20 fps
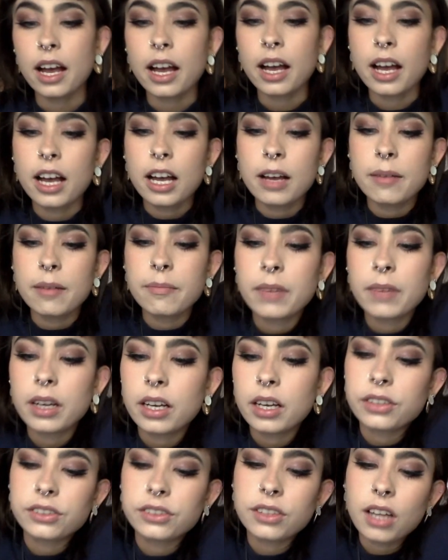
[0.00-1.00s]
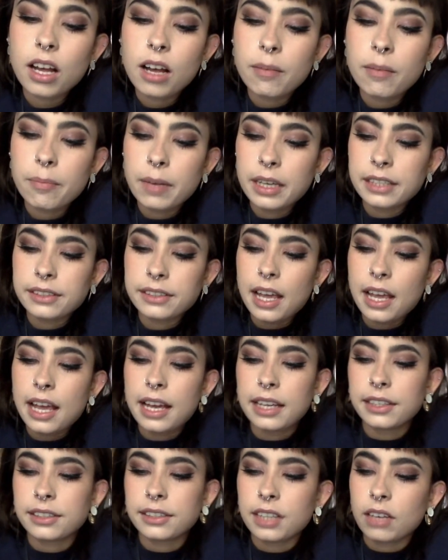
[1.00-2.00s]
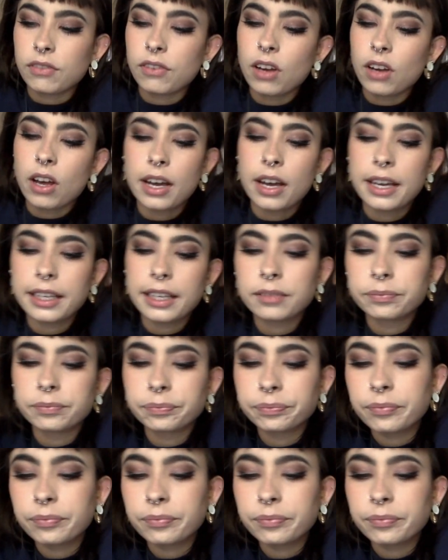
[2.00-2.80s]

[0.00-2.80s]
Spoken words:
I'll start by saying stuff like